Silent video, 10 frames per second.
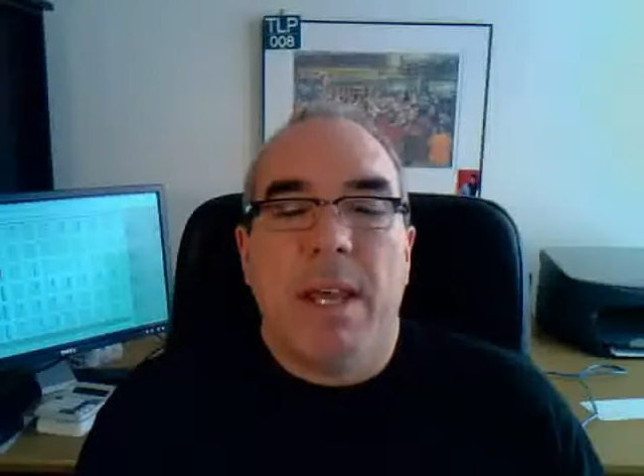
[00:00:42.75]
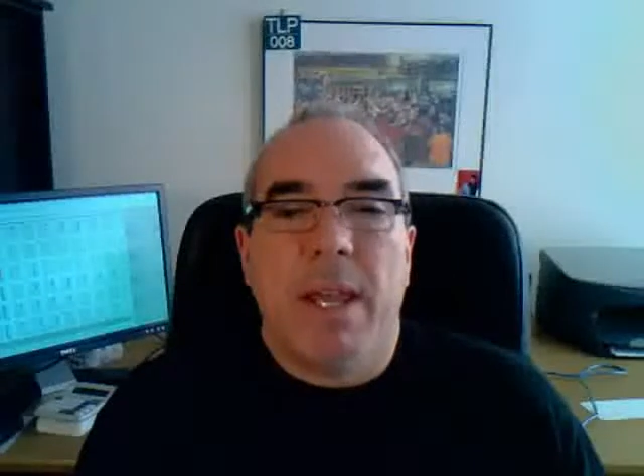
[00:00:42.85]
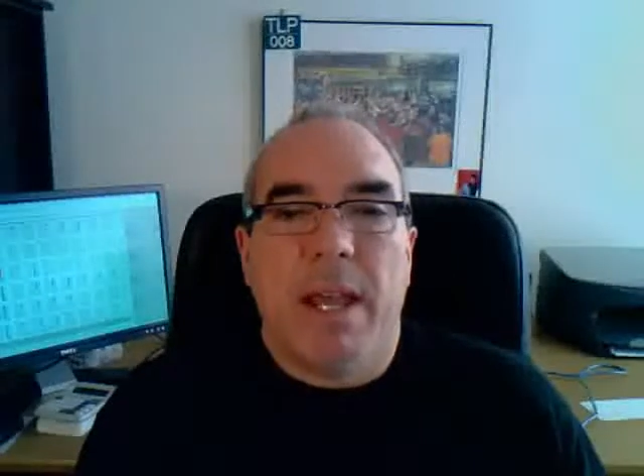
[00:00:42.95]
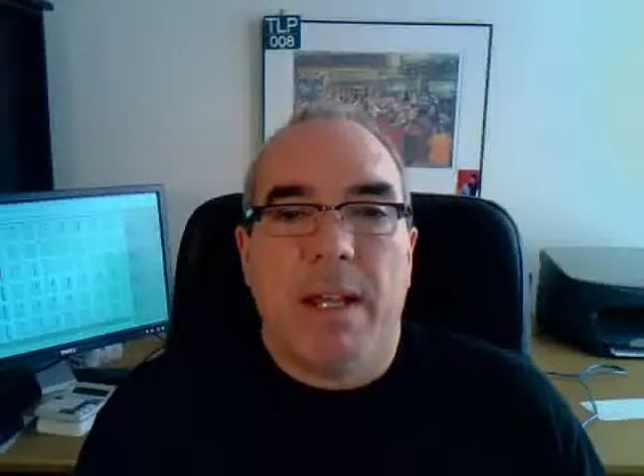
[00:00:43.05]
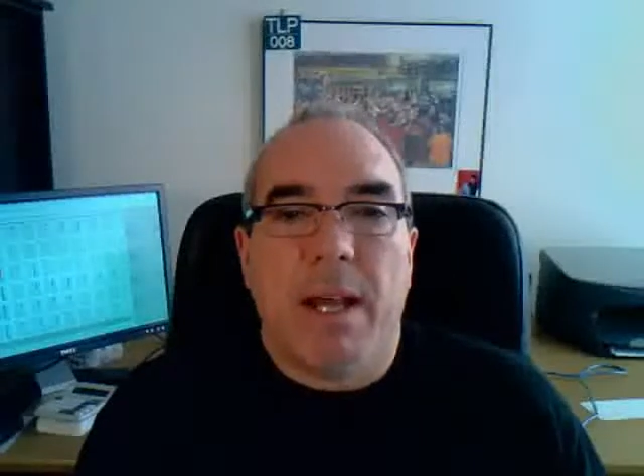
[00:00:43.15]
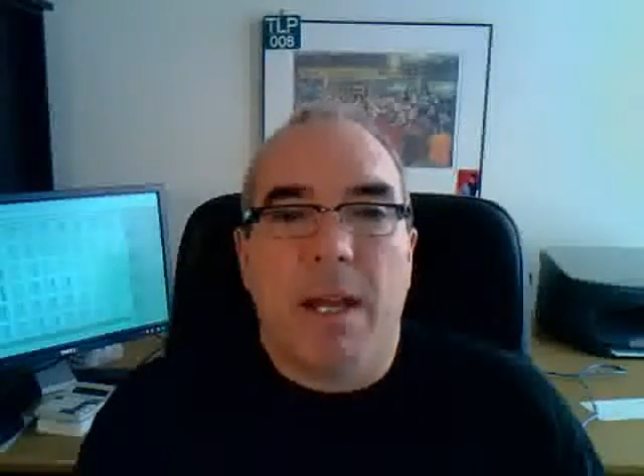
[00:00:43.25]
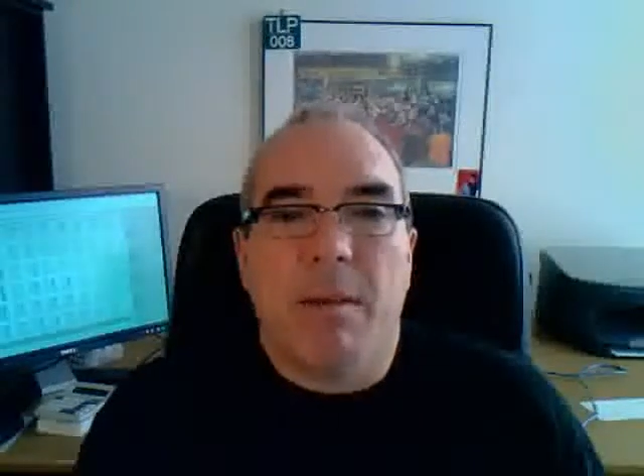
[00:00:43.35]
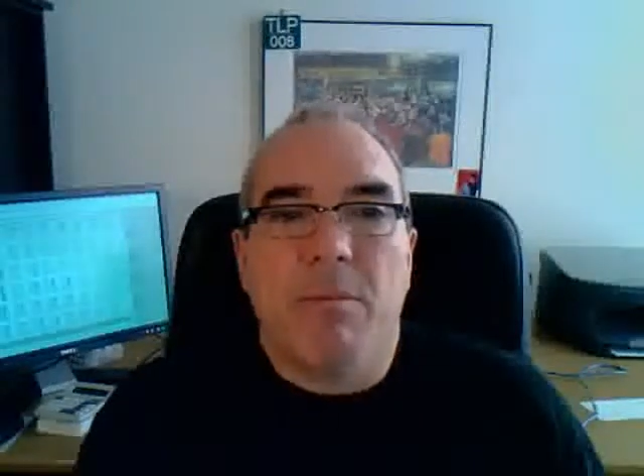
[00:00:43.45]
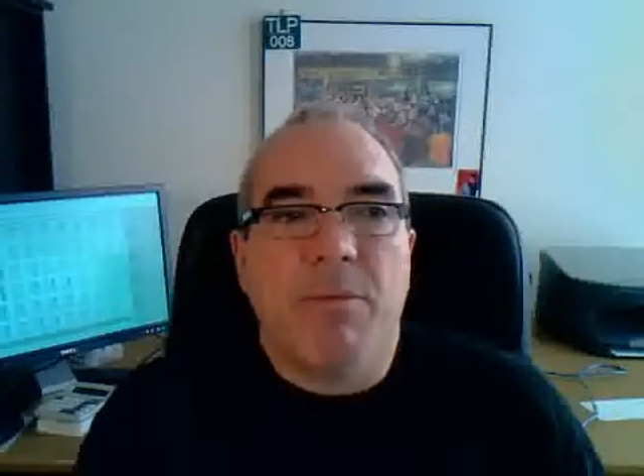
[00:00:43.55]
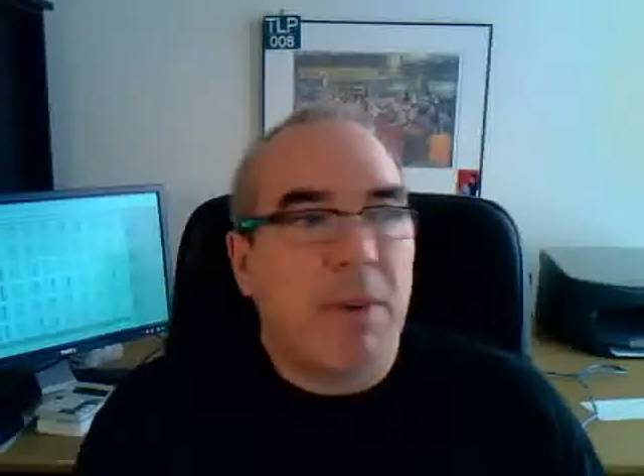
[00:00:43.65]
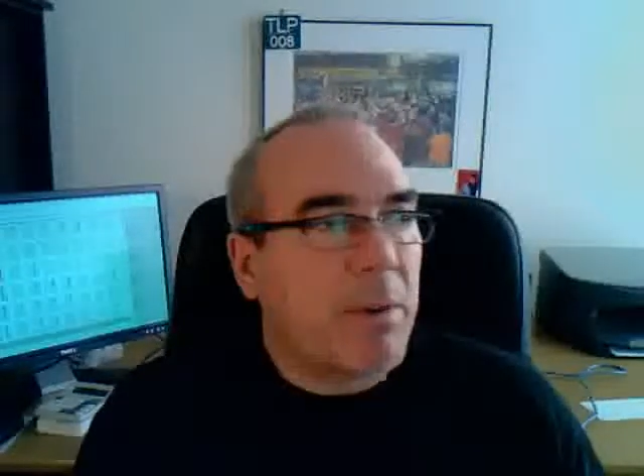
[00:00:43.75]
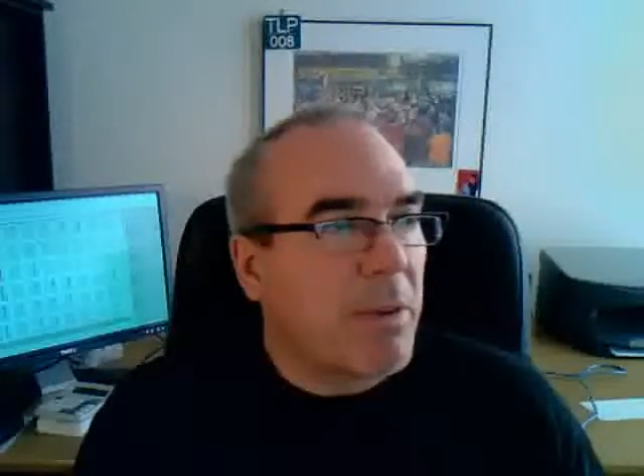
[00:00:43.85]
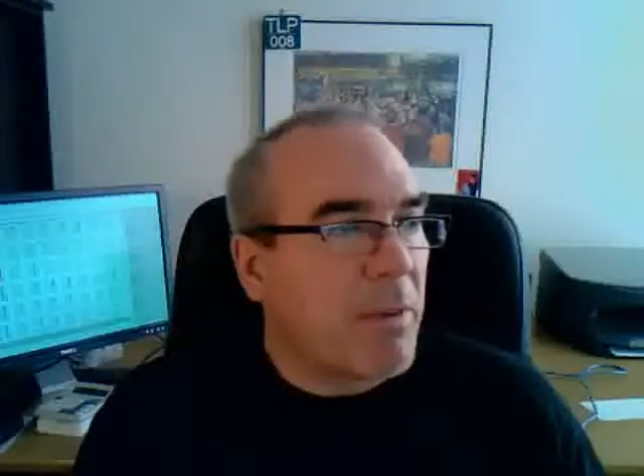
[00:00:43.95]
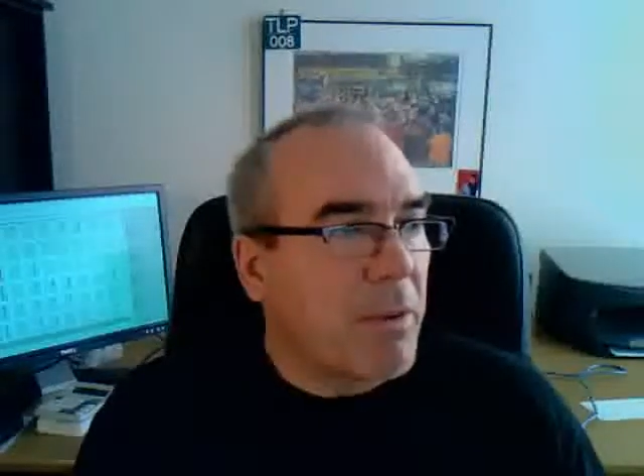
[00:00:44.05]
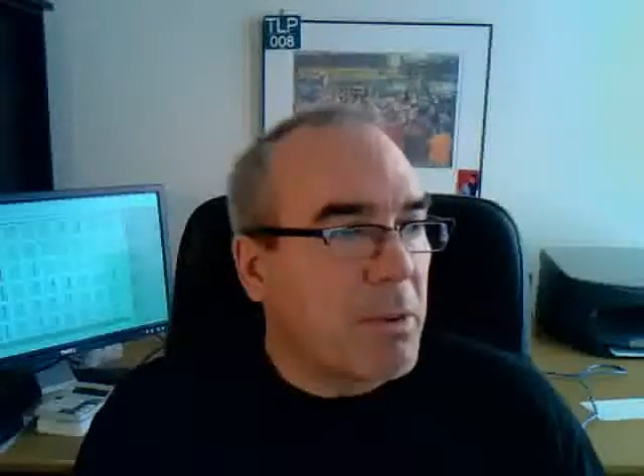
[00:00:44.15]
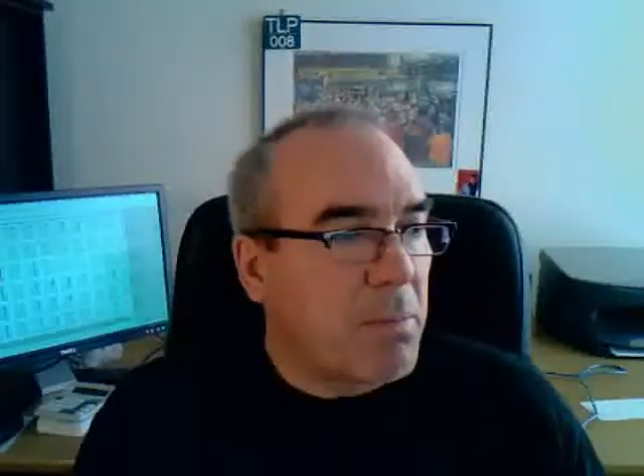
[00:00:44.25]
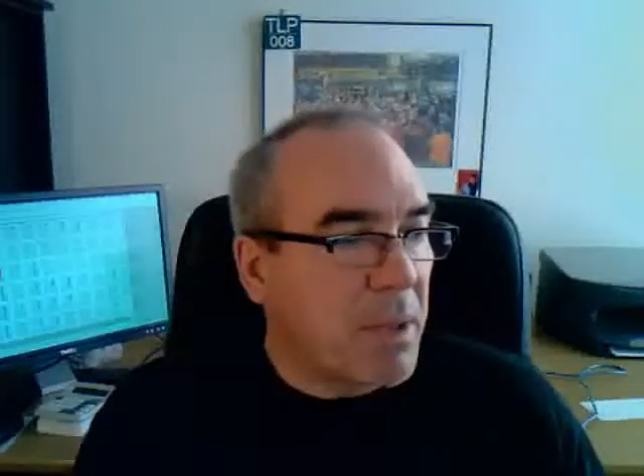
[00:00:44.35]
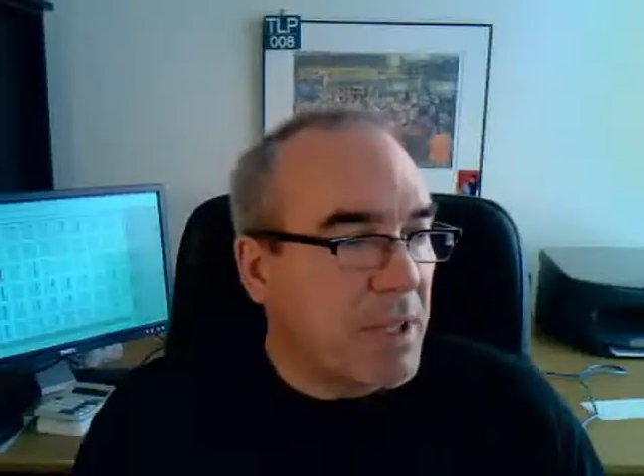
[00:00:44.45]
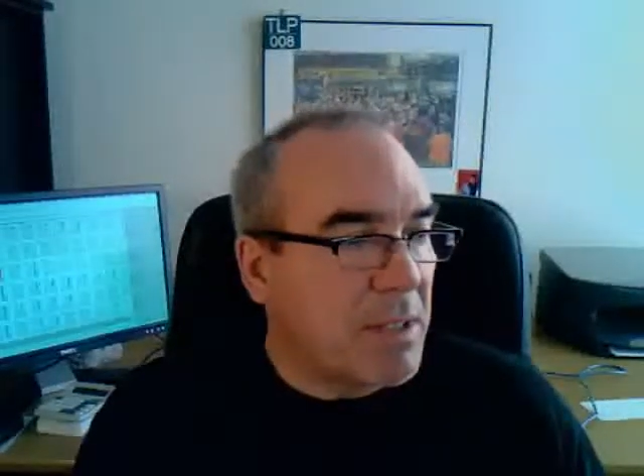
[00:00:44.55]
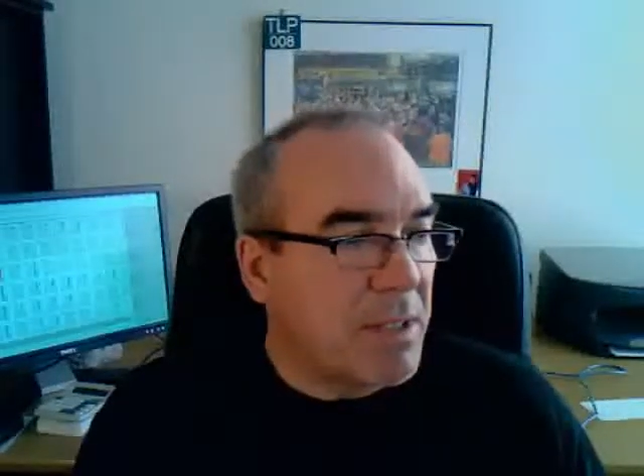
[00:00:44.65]
and I am very
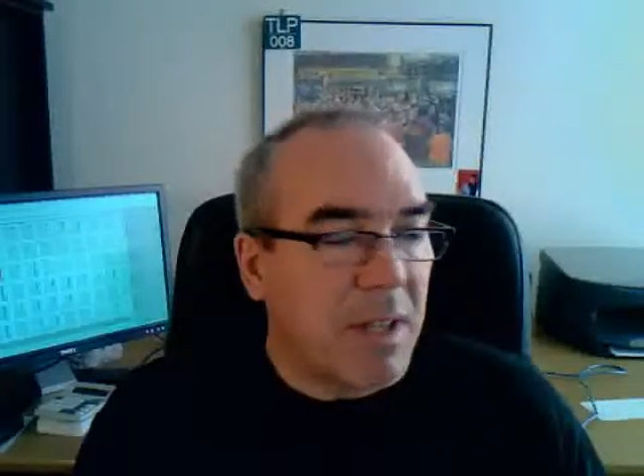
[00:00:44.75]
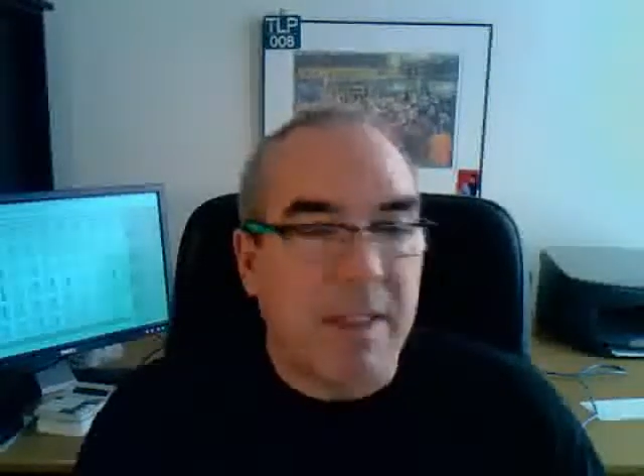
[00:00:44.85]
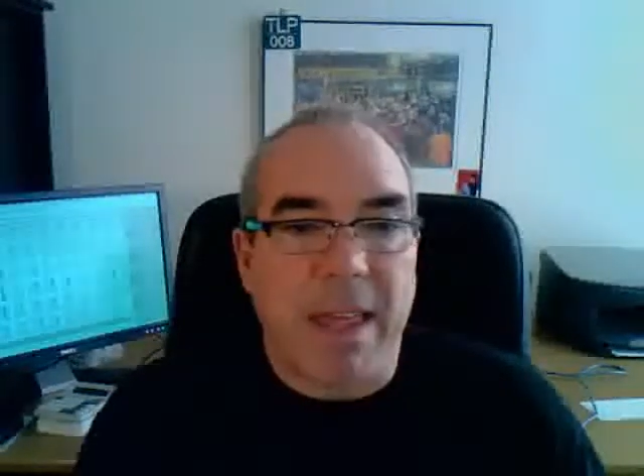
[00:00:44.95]
pleased